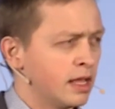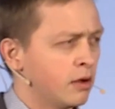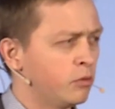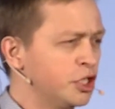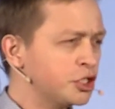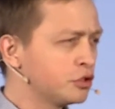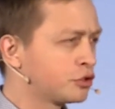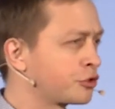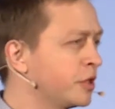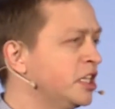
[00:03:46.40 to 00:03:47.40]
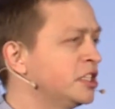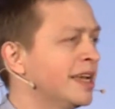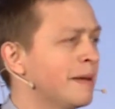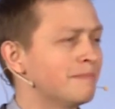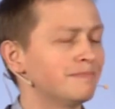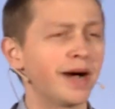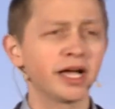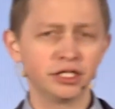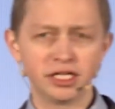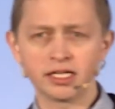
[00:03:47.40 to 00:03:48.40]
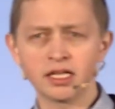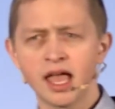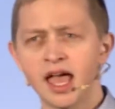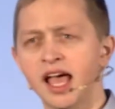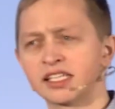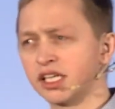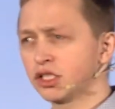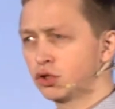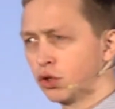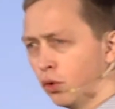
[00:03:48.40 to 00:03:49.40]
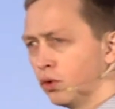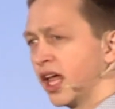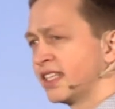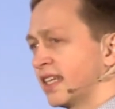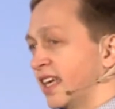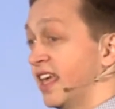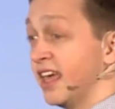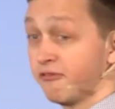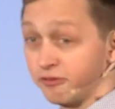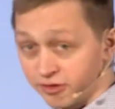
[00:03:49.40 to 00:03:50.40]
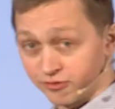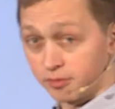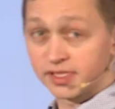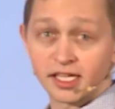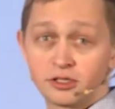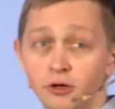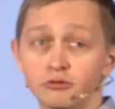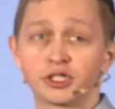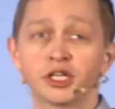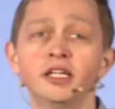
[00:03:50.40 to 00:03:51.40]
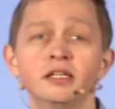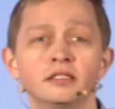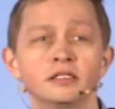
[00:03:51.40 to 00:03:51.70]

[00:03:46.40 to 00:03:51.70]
We should treat mining as a tool, as a gift from Satoshi